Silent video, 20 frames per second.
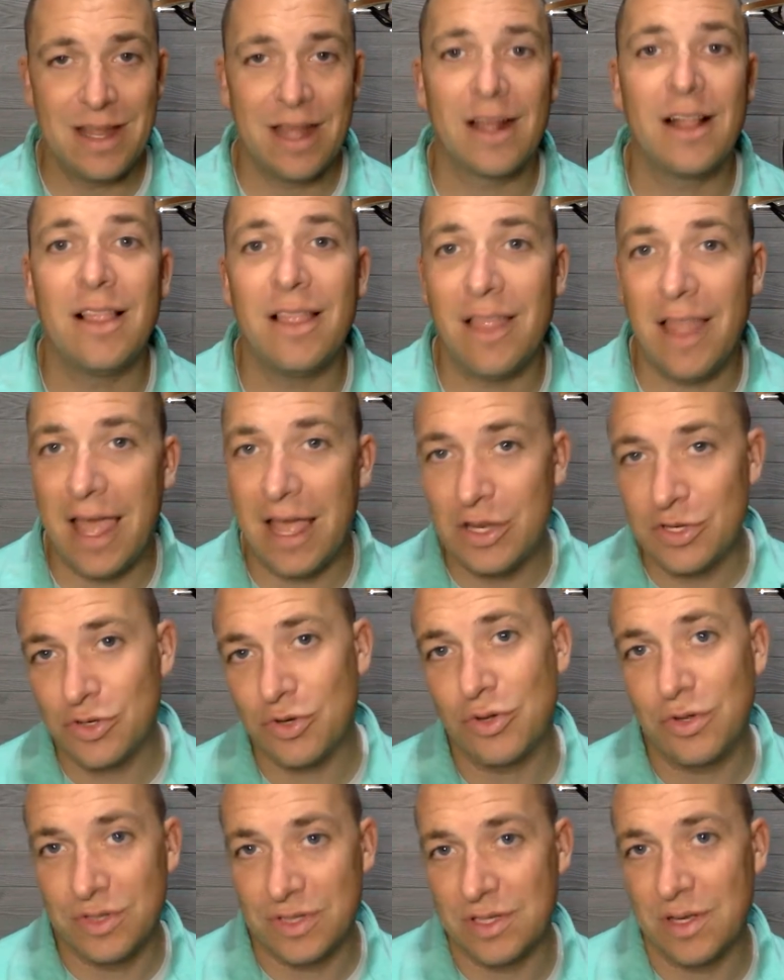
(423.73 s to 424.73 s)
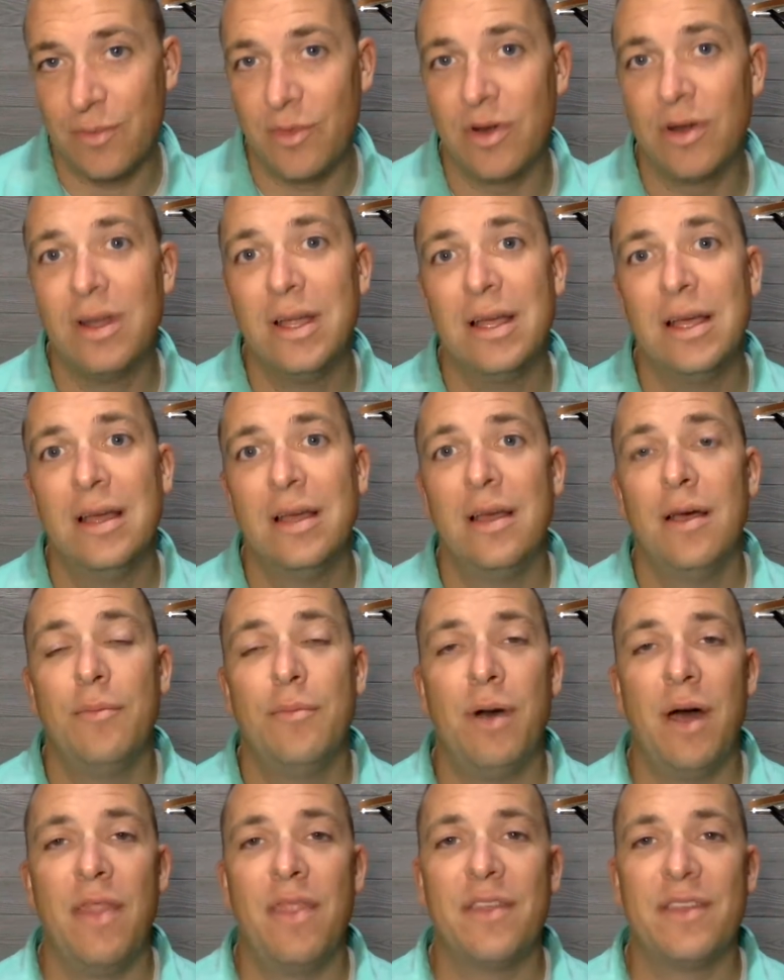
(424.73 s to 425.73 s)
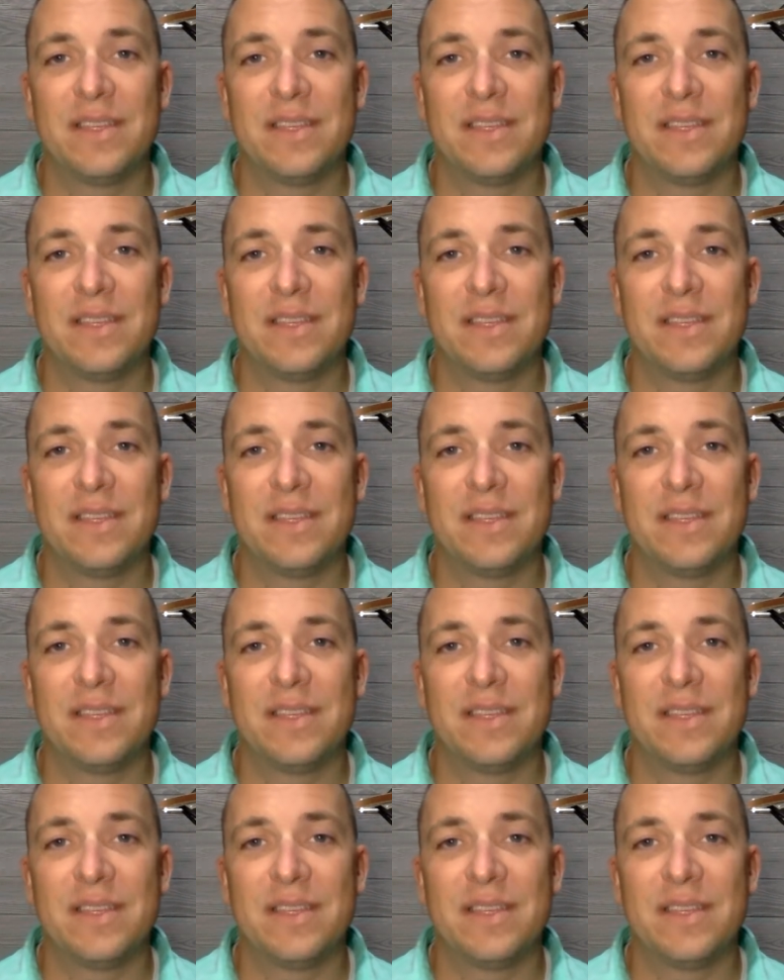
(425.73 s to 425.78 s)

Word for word: Not calendrical summer, but